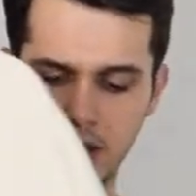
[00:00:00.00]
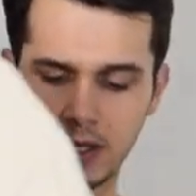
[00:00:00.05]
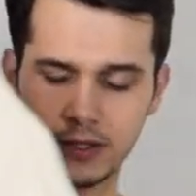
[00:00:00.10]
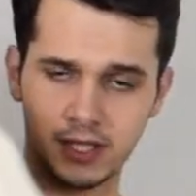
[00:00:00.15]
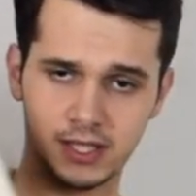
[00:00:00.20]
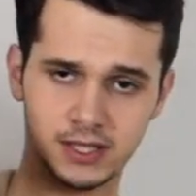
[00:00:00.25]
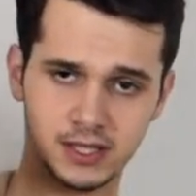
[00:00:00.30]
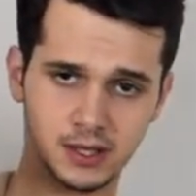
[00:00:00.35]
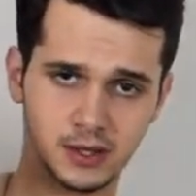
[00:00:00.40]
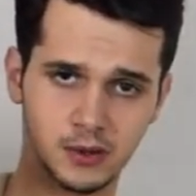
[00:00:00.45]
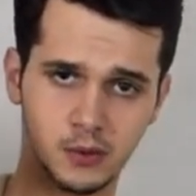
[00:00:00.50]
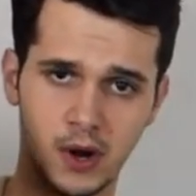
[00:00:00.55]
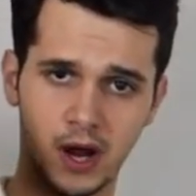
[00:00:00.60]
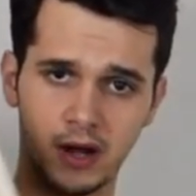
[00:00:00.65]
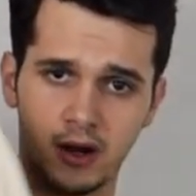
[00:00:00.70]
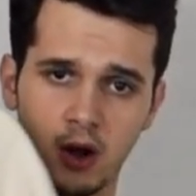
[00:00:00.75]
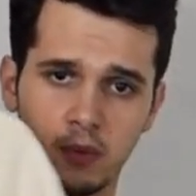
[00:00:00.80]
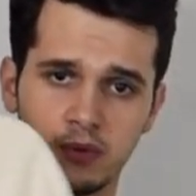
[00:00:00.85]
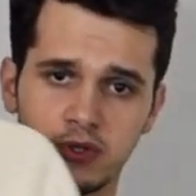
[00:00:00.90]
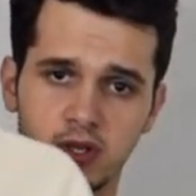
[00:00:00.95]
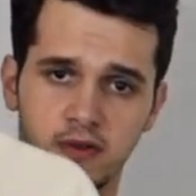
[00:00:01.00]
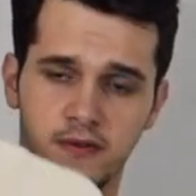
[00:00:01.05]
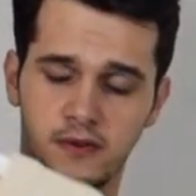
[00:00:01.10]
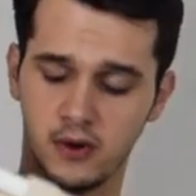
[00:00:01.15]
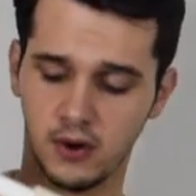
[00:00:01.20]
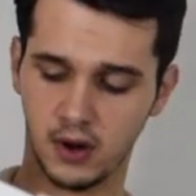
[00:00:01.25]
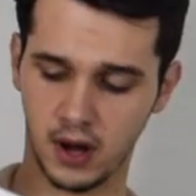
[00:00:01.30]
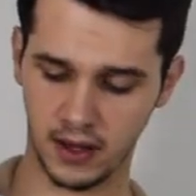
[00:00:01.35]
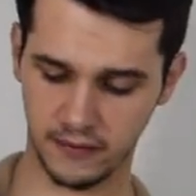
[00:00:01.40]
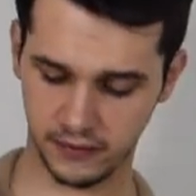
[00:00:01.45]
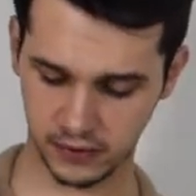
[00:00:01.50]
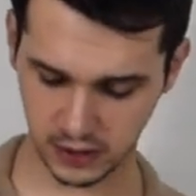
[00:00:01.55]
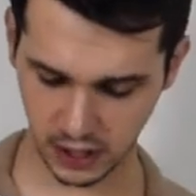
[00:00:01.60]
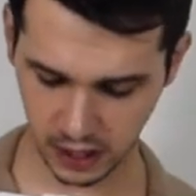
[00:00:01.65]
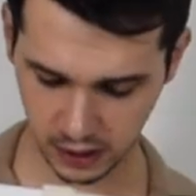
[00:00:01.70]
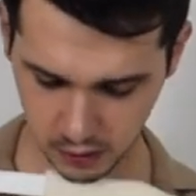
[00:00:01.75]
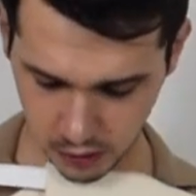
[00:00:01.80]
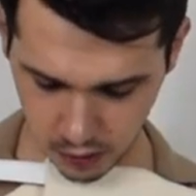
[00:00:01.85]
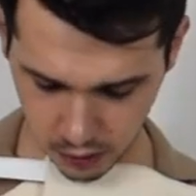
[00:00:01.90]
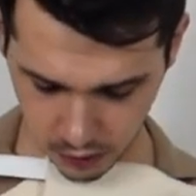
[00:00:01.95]
Just a great option for
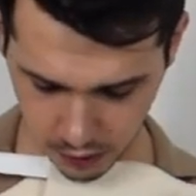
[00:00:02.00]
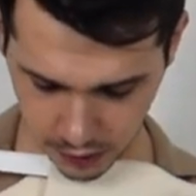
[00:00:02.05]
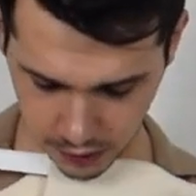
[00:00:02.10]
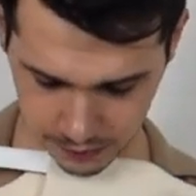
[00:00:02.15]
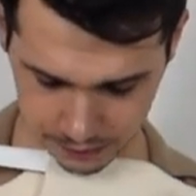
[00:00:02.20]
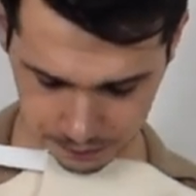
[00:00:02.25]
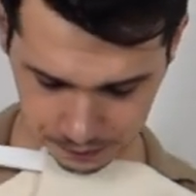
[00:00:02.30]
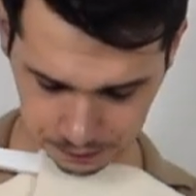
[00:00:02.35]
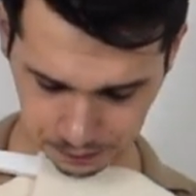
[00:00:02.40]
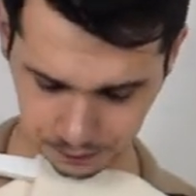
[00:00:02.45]
everyday look.